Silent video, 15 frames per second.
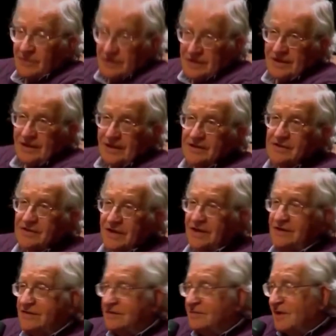which at least
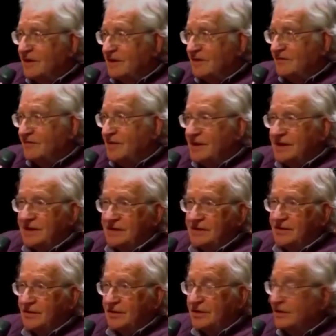has the merit of being
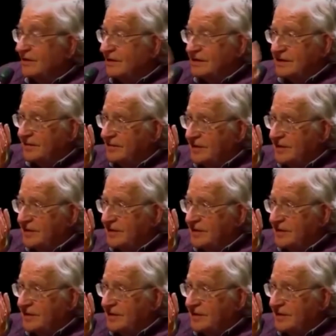incoherent.